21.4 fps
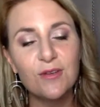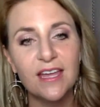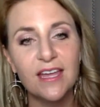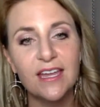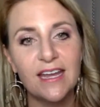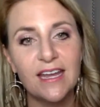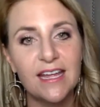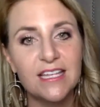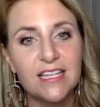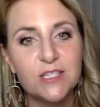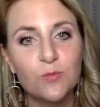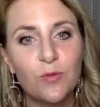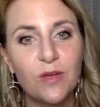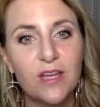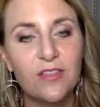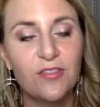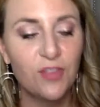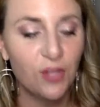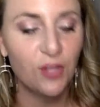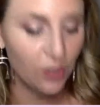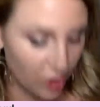get it is
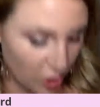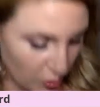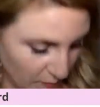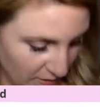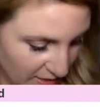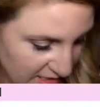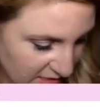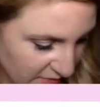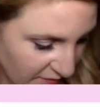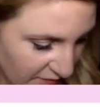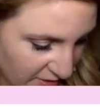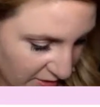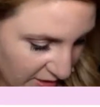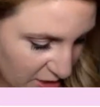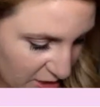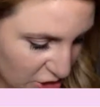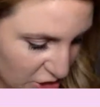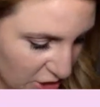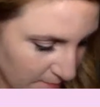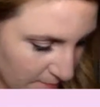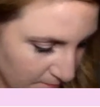with the luminous
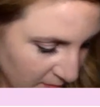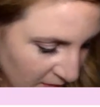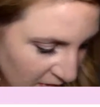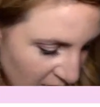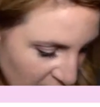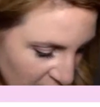foundation.